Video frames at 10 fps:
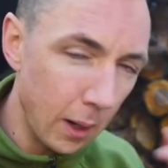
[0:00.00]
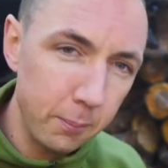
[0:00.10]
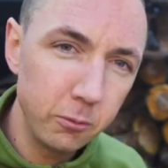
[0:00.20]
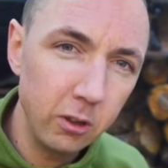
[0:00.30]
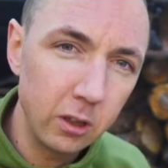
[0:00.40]

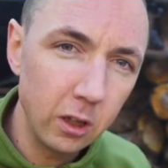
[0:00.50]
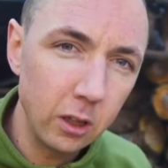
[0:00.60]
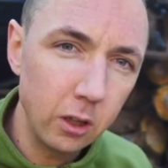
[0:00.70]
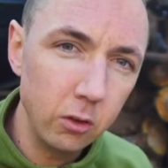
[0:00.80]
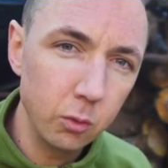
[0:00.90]
aperture you're going to
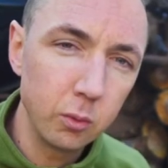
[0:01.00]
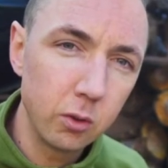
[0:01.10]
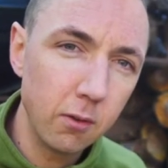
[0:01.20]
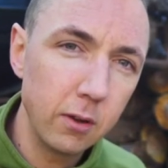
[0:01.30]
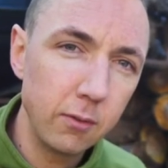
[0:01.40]
use, we've
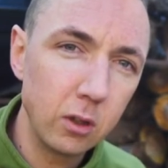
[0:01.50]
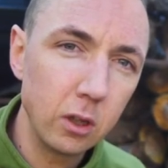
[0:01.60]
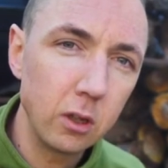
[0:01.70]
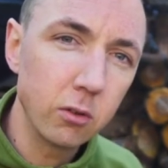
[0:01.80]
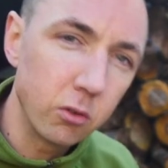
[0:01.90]
covered if you
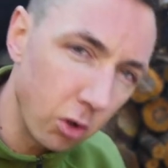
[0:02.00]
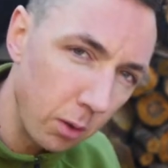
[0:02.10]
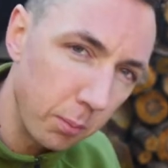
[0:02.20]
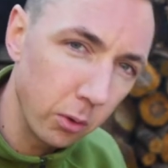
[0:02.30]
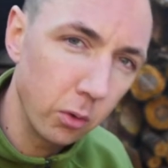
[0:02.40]
can use a
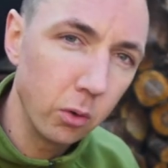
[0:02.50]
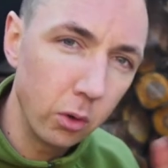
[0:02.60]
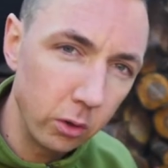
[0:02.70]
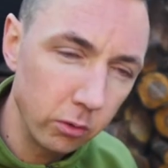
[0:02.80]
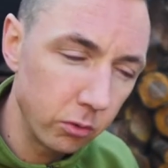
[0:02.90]
tripod or
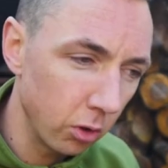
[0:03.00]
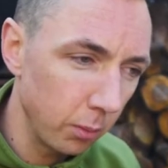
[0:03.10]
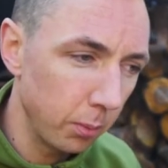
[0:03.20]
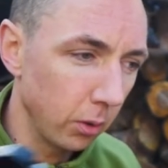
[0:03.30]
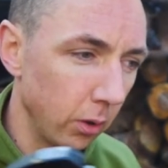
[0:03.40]
not use a
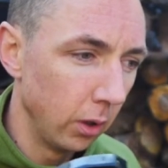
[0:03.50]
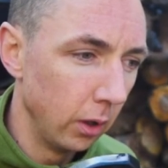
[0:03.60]
tripod.